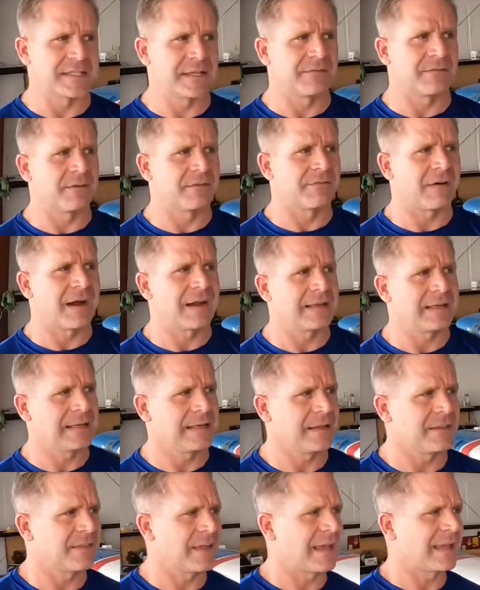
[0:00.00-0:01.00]
If you find
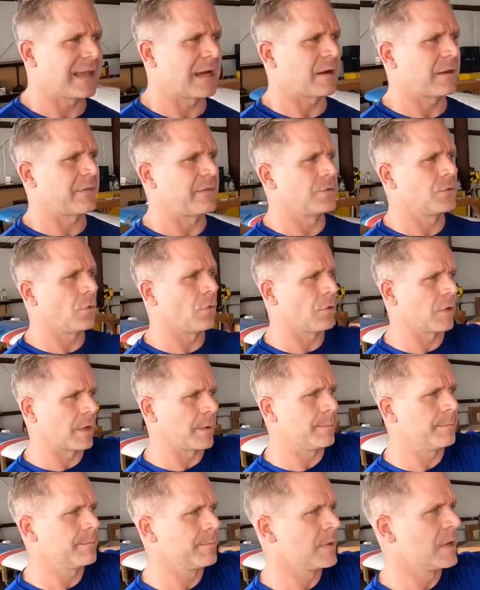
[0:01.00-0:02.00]
anything out of the
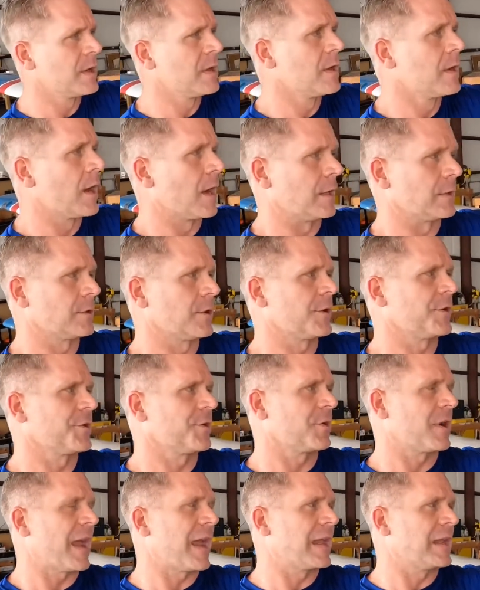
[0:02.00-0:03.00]
norm, alert
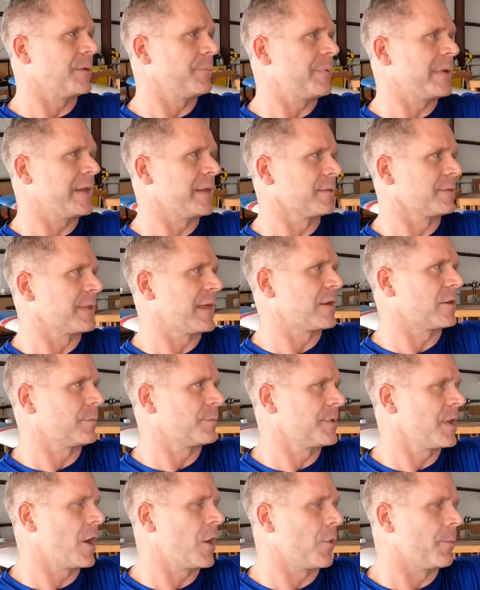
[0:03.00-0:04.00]
your A&P and let
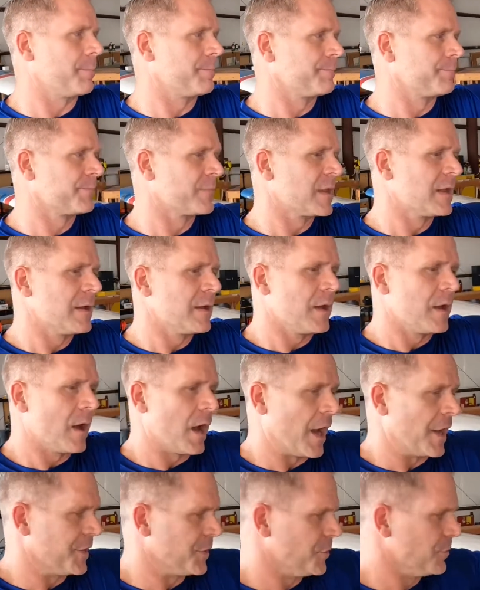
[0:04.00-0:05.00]
them know.
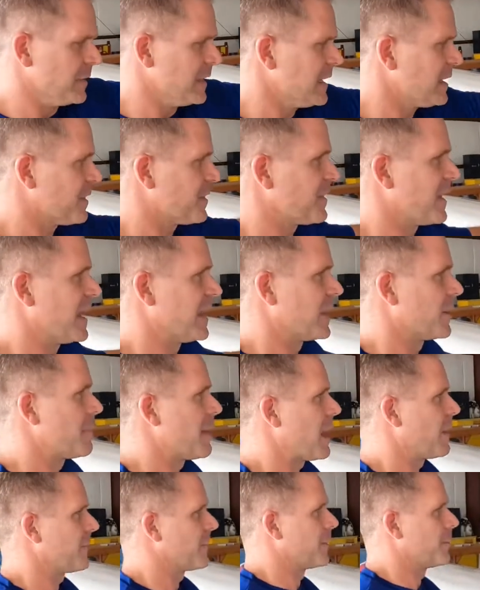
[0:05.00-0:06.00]
A unique thing
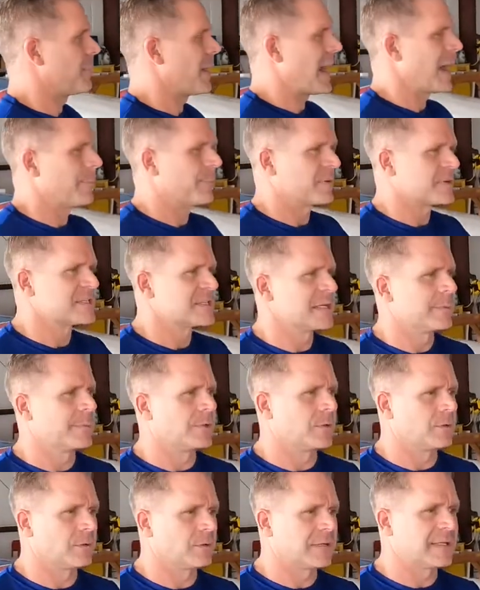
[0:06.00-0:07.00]
about the Piper
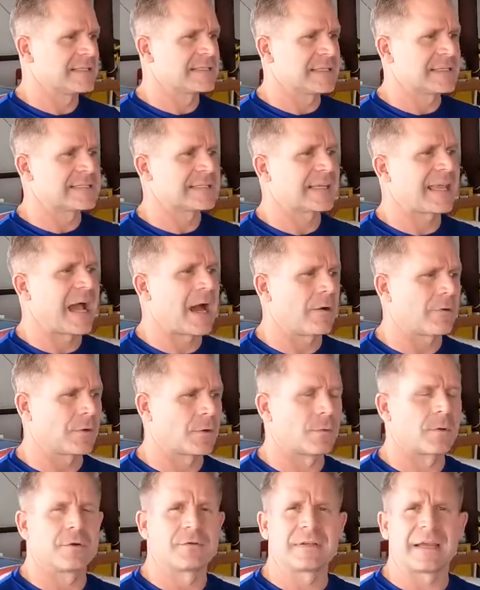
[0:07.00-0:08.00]
Seminole is its
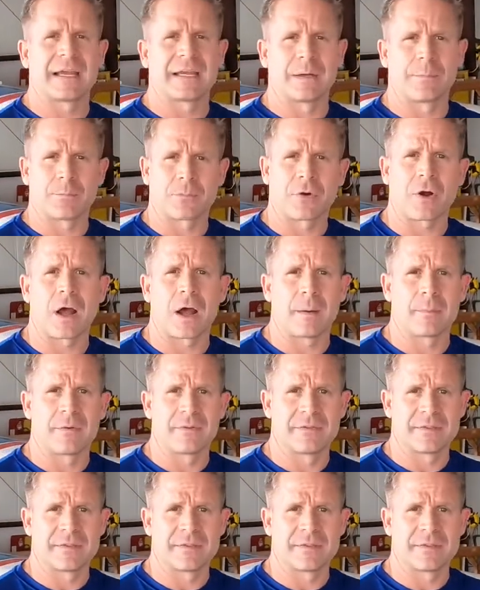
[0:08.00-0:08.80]
counter-rotating prop.